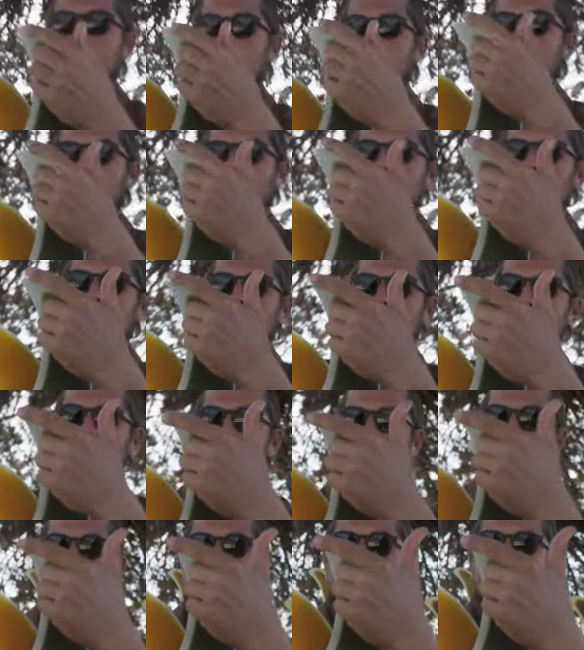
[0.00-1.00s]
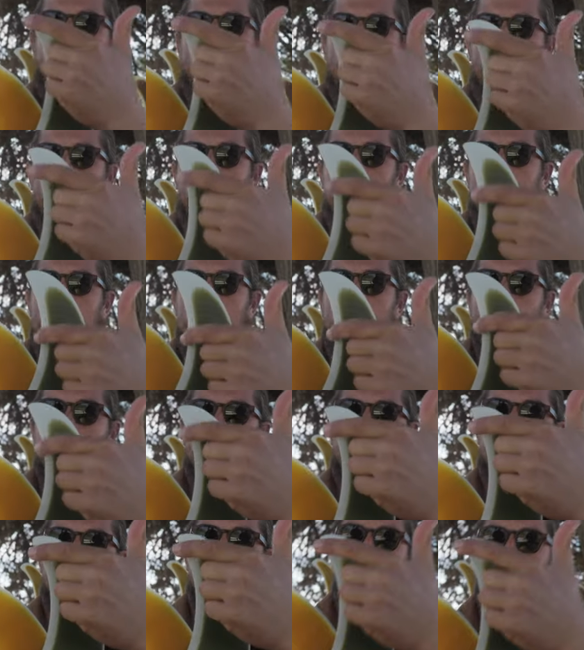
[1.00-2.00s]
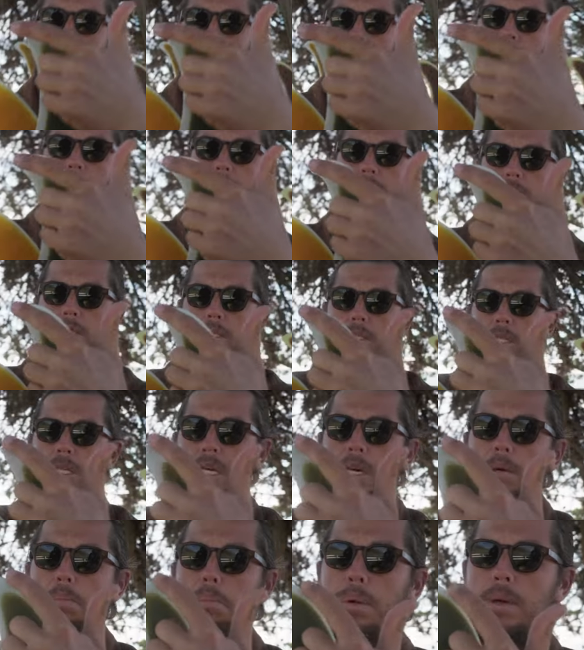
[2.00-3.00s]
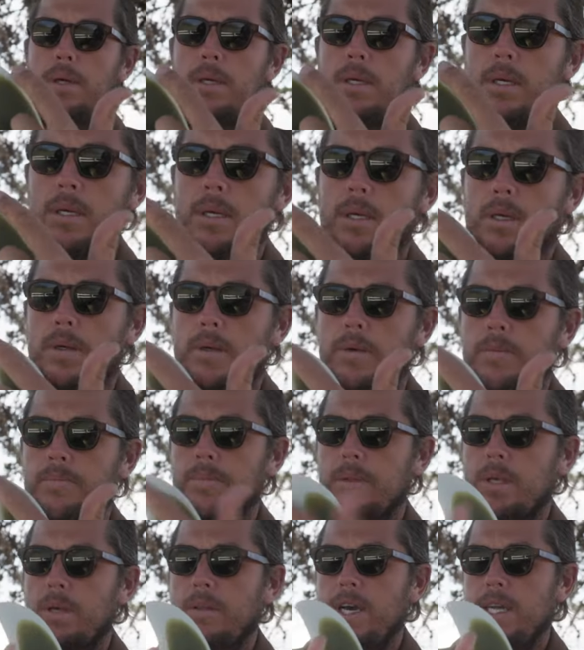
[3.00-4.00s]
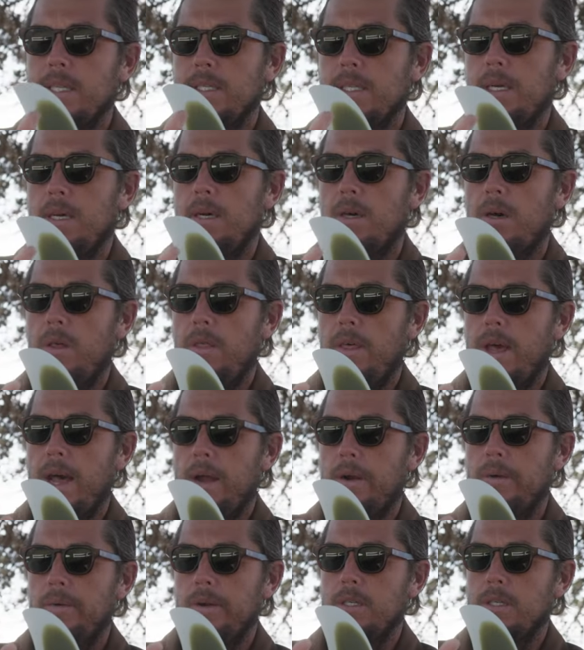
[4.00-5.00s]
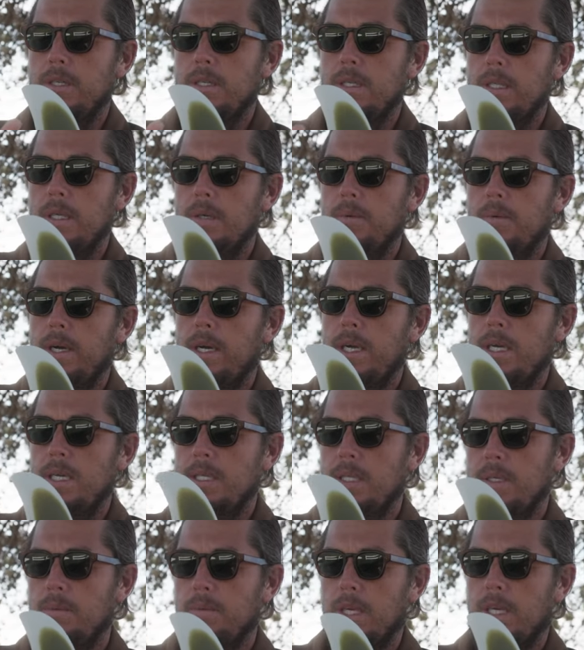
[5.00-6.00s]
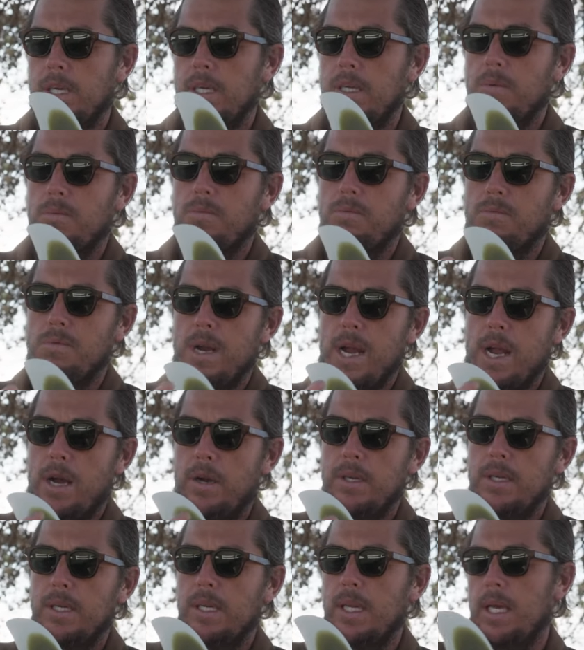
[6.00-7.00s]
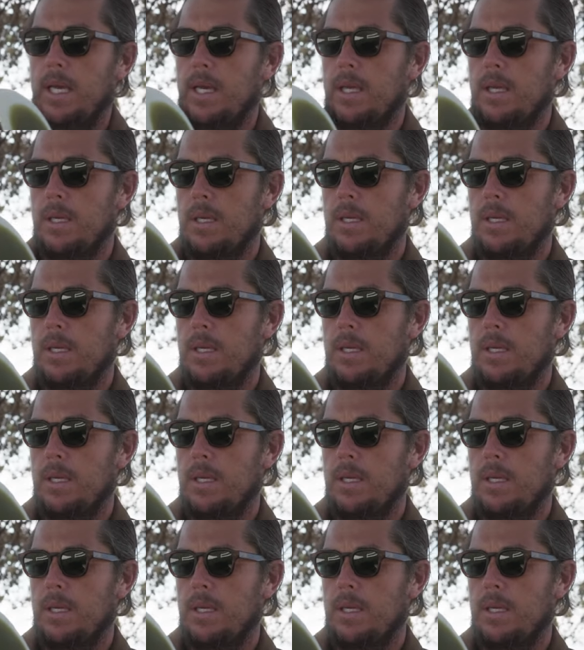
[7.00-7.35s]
how this one has this like kind of more curved tip, that's how that originally was, and we kind of rounded it